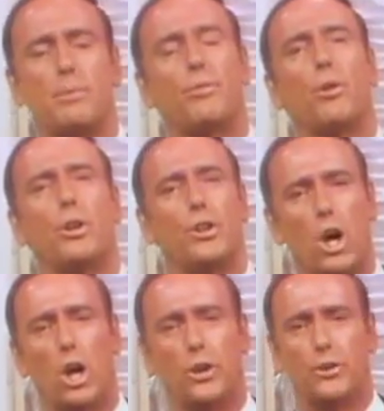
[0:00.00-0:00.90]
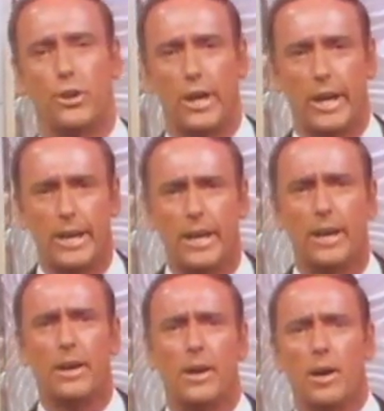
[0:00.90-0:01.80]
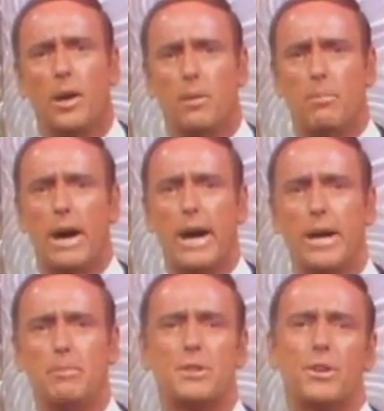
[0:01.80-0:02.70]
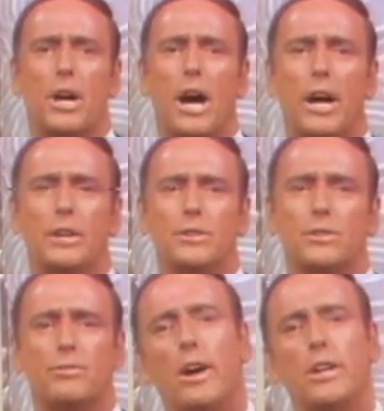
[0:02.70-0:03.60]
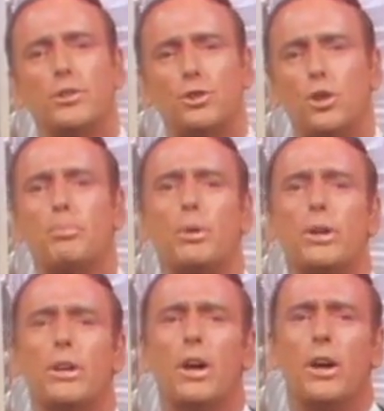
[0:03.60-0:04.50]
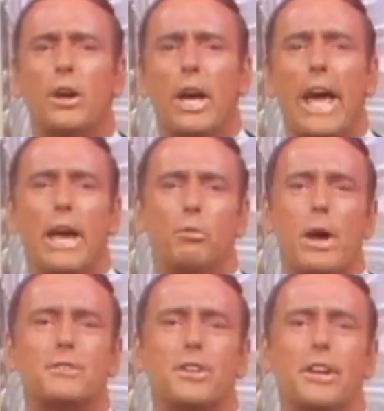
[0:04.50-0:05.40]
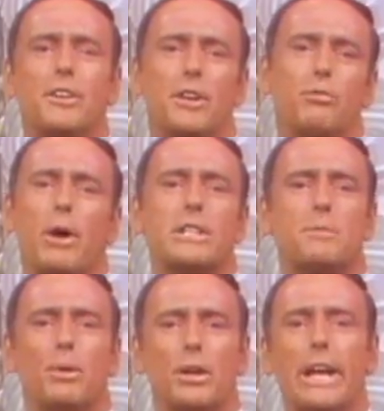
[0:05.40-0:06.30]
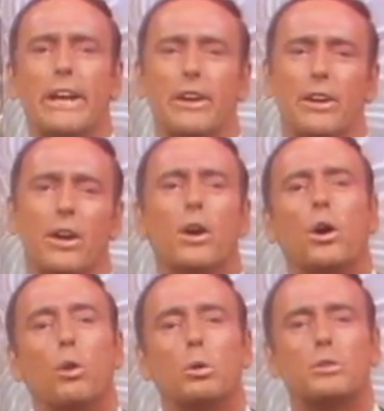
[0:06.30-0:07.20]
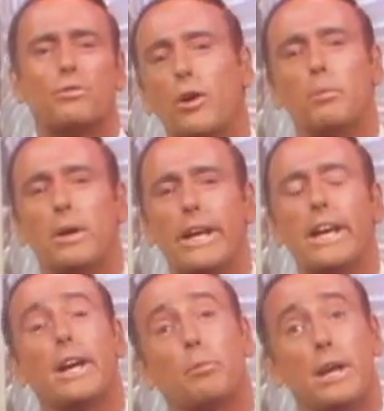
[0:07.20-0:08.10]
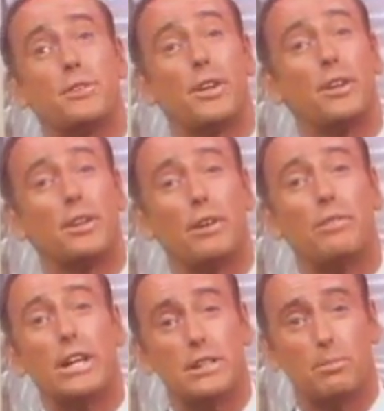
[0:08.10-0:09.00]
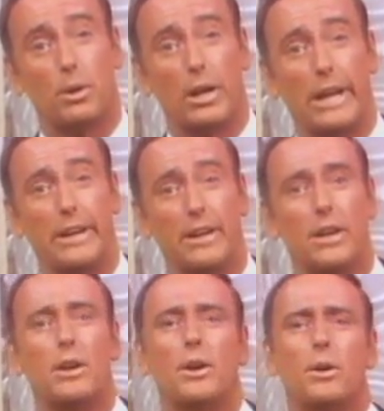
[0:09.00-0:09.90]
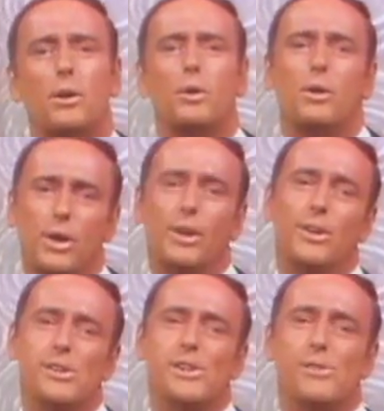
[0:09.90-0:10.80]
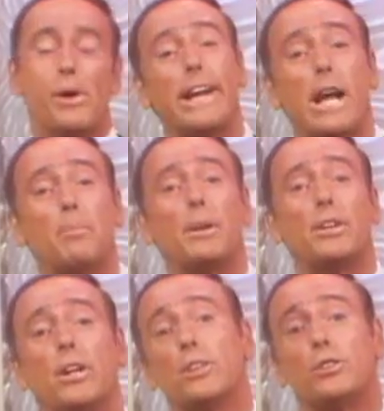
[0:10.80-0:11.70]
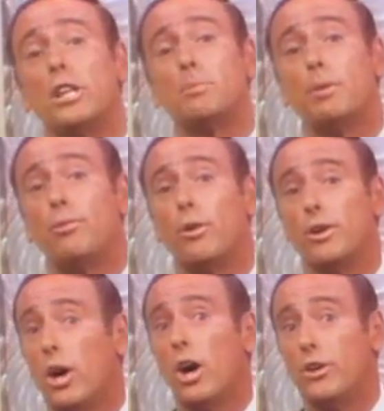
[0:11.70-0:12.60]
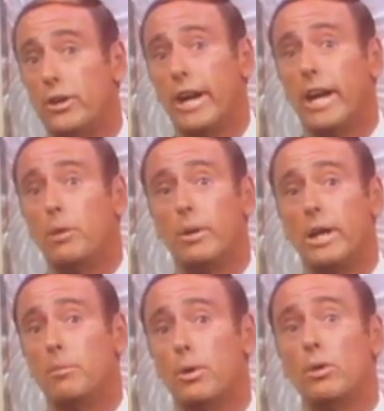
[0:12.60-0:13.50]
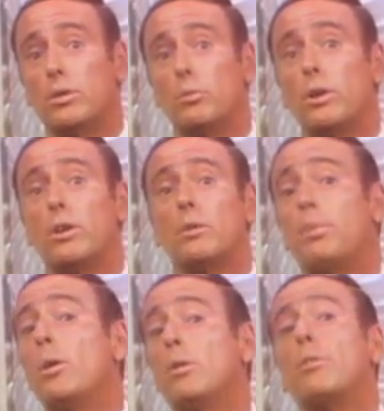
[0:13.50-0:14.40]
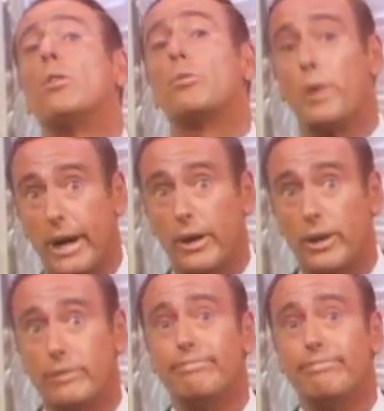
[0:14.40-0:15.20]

before dawn today by Mr. Hans von Stupper, a resident of West Berlin, who was formerly a resident of East Berlin. right up until just before dawn today when he broke the world pole vault record.